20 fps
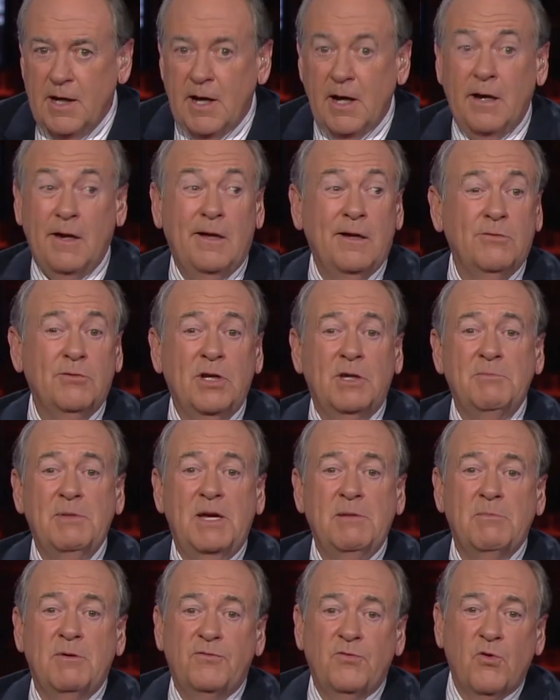How long will it
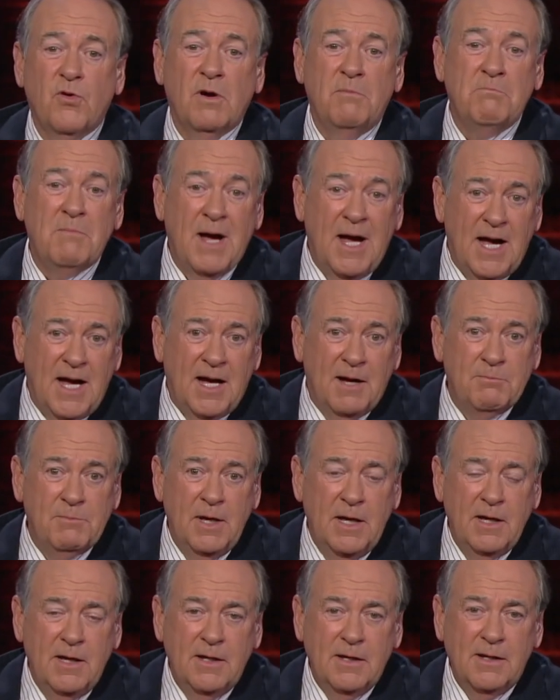be before a
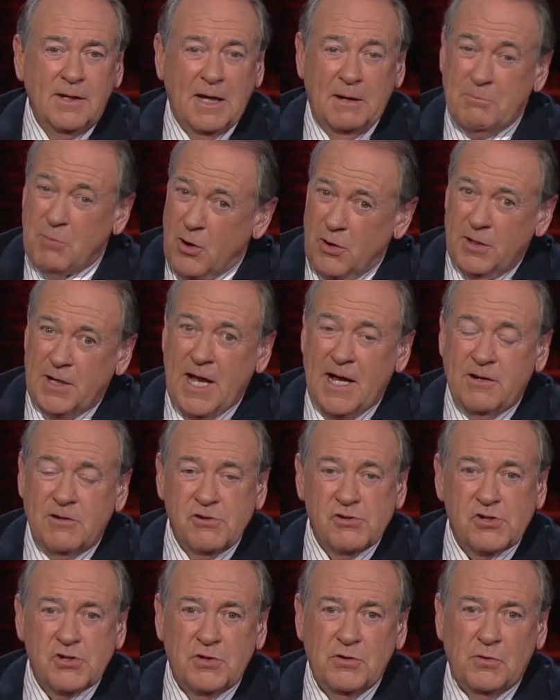mob can burn down
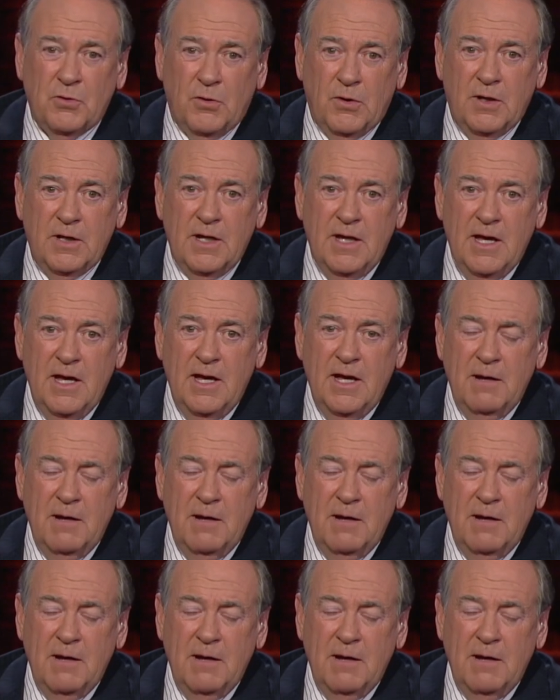your school?